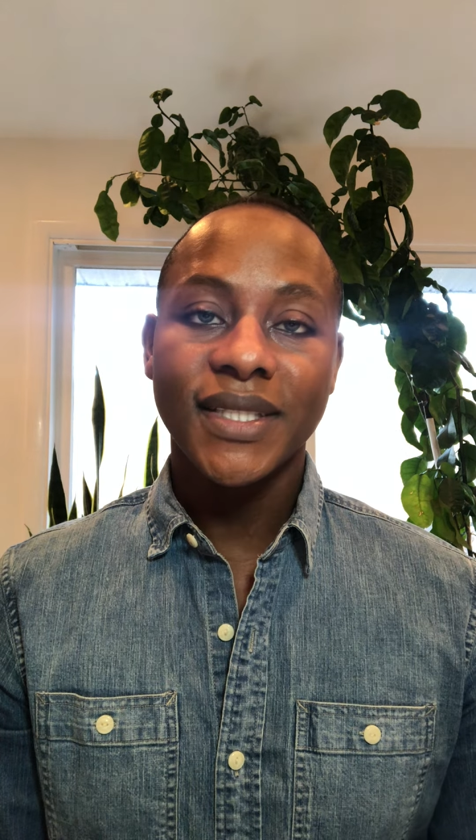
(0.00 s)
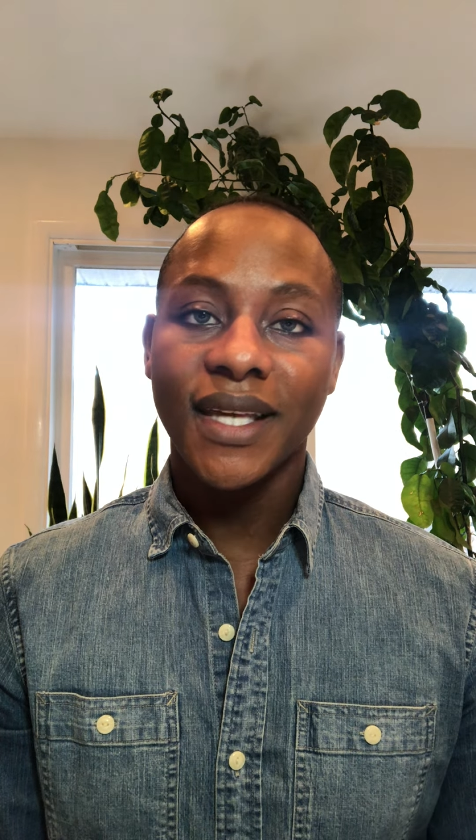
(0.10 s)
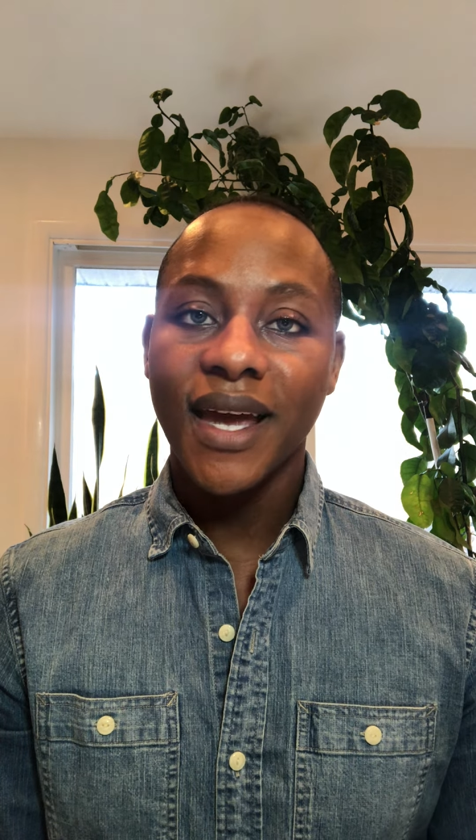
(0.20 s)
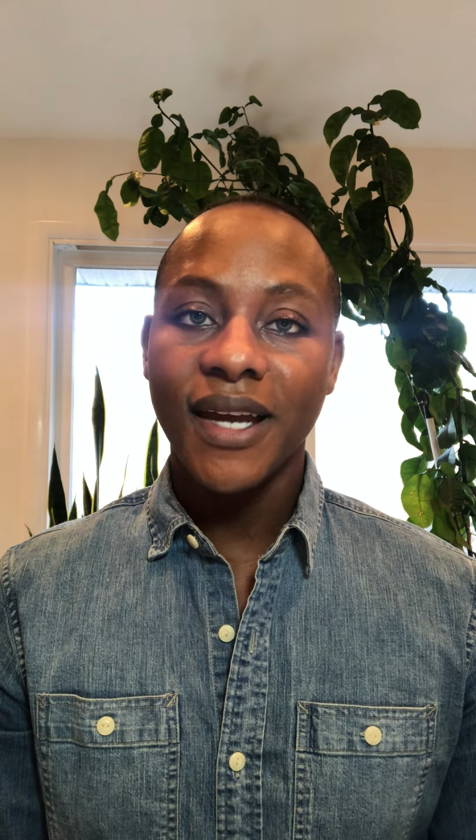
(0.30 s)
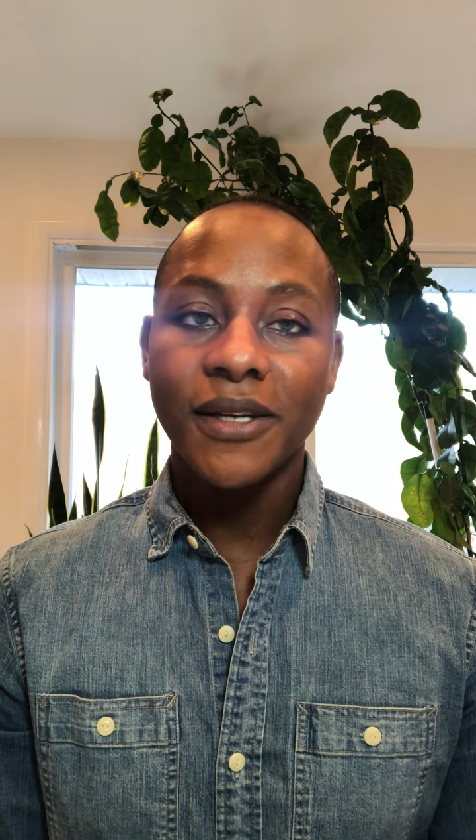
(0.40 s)

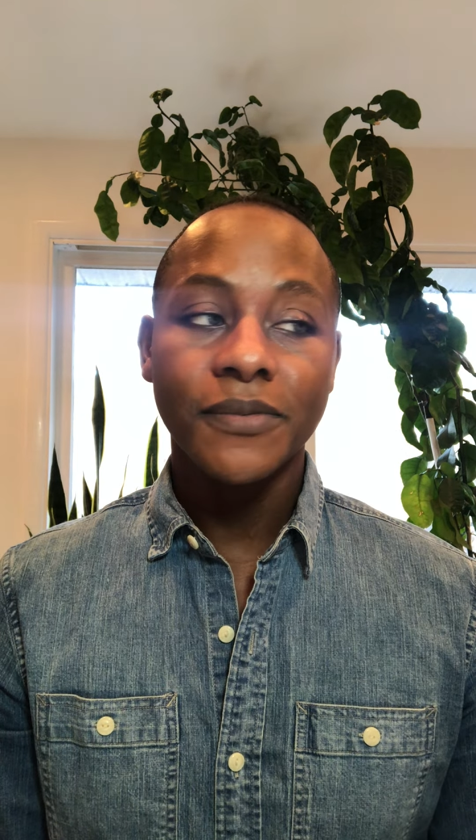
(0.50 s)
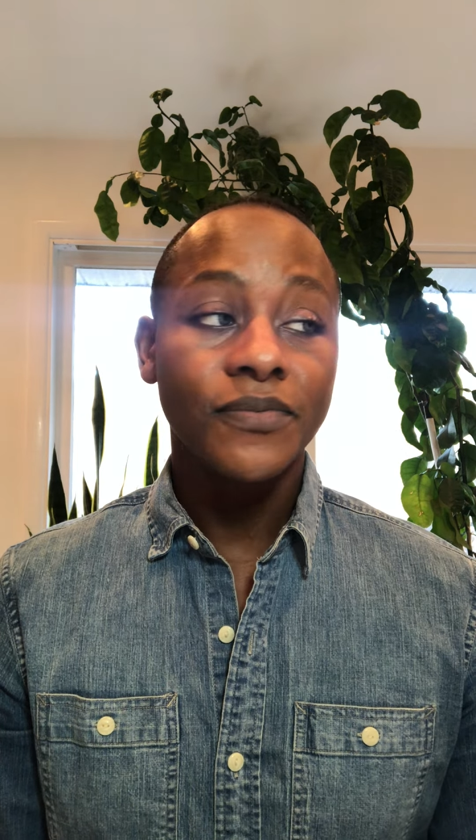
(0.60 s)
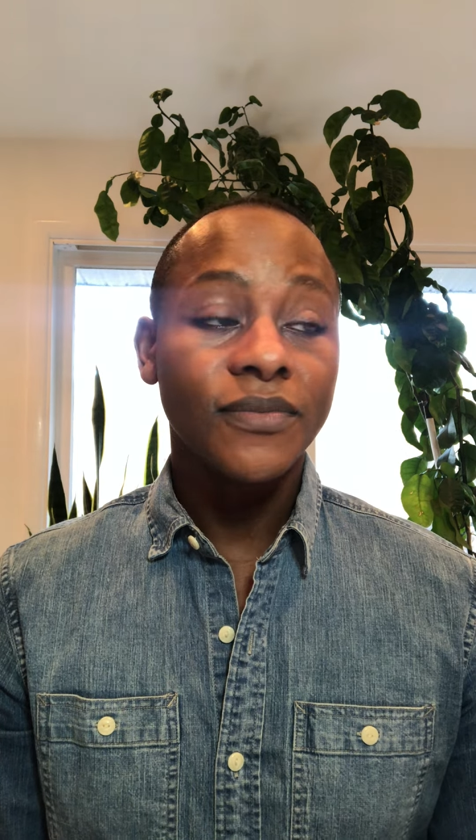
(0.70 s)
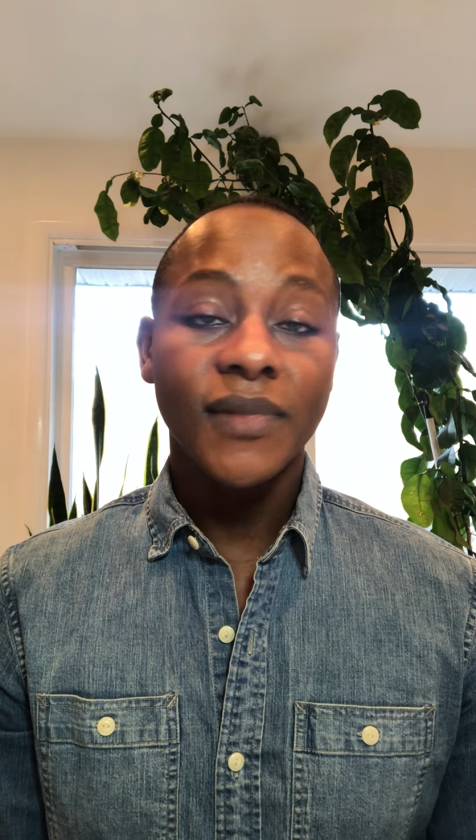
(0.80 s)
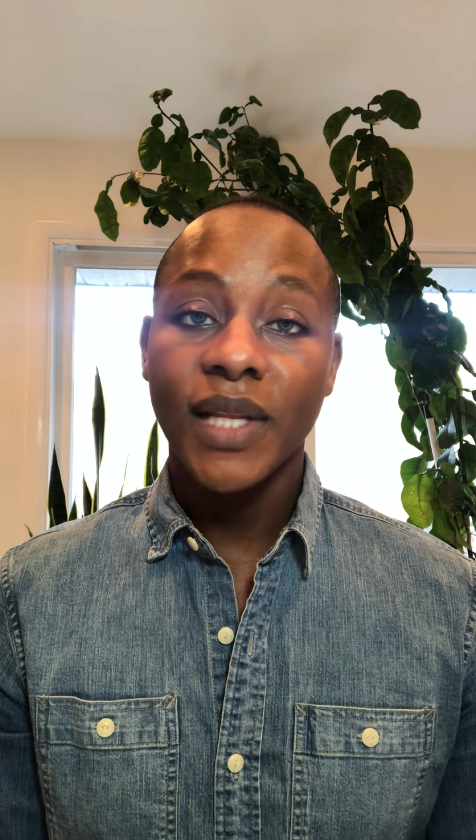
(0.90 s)
again,
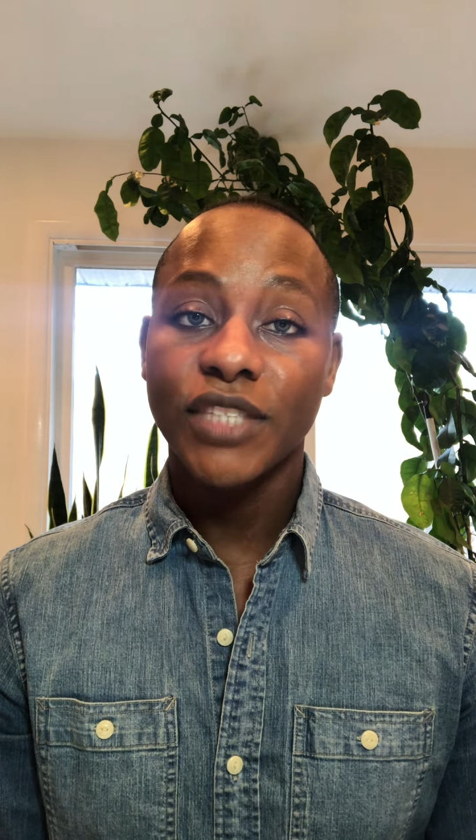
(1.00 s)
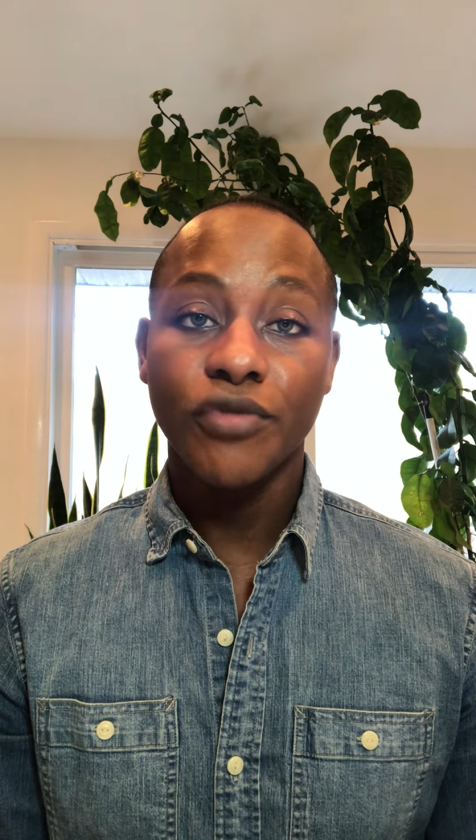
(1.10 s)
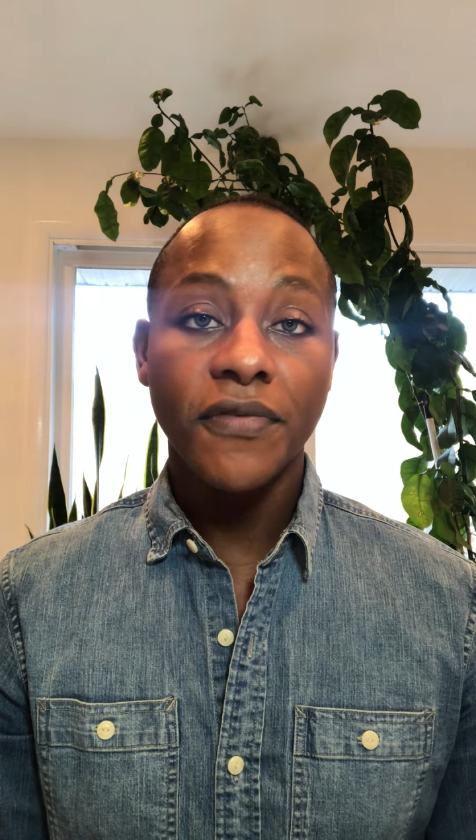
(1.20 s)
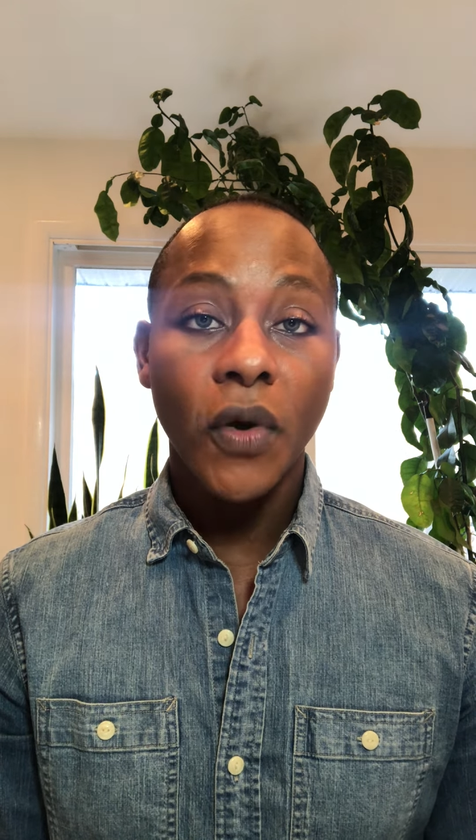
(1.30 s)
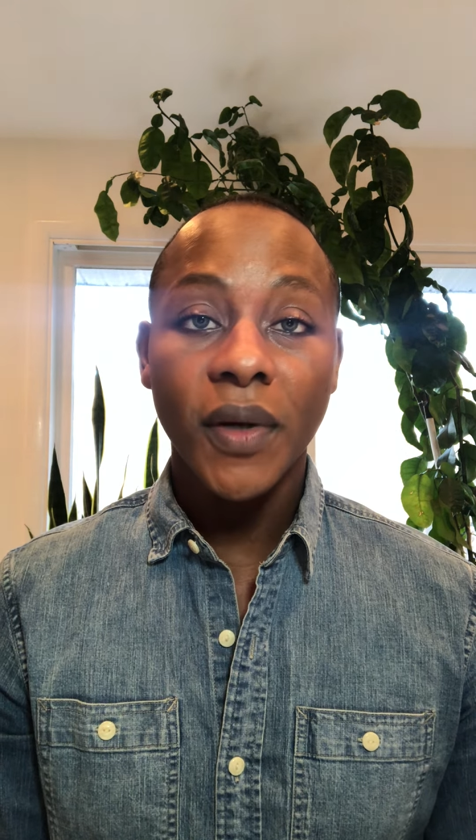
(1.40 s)
let's
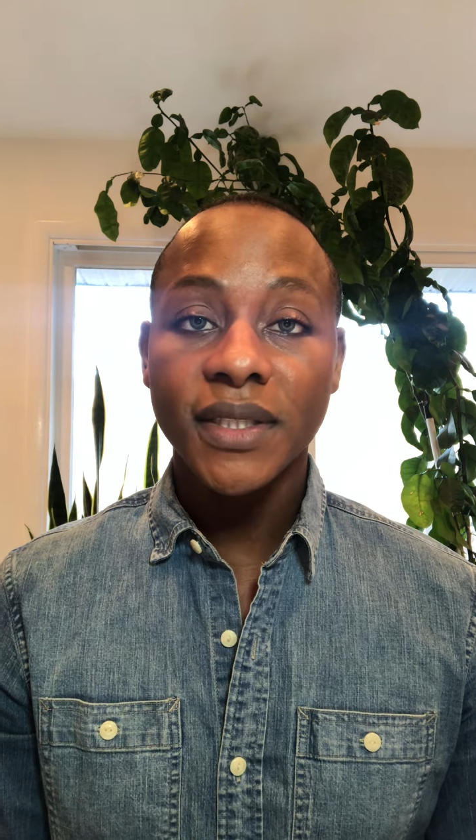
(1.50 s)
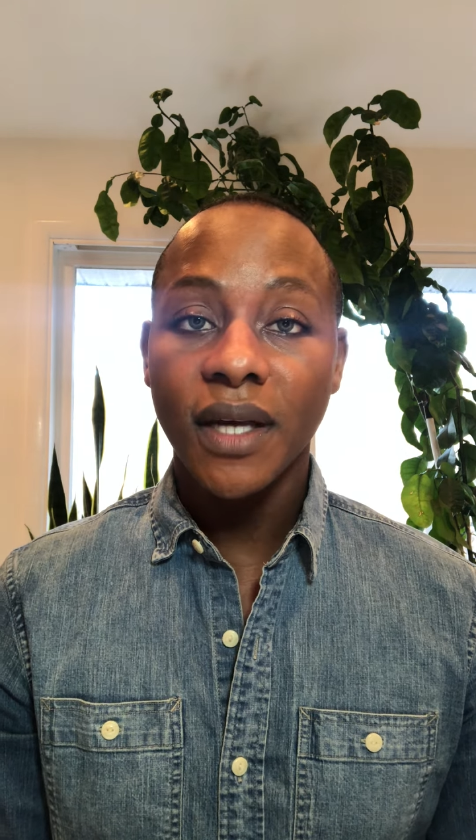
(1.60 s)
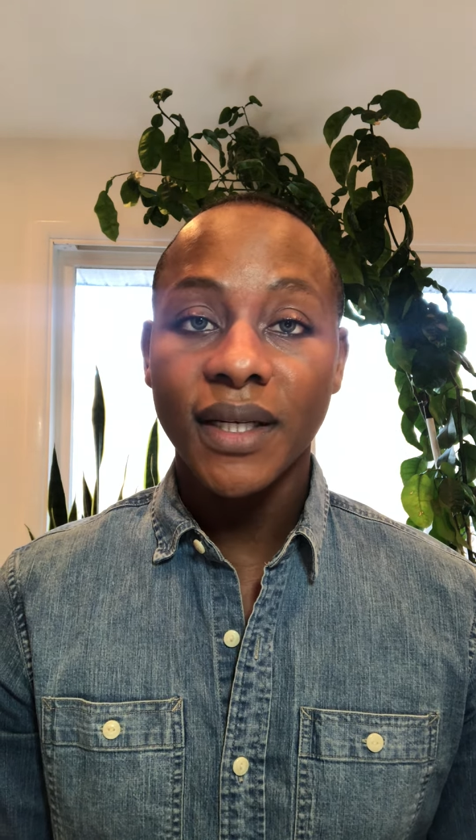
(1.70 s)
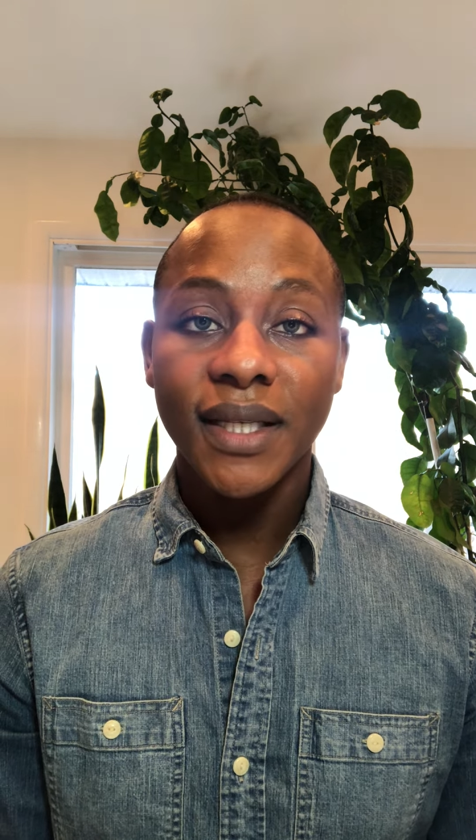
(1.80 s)
refocus on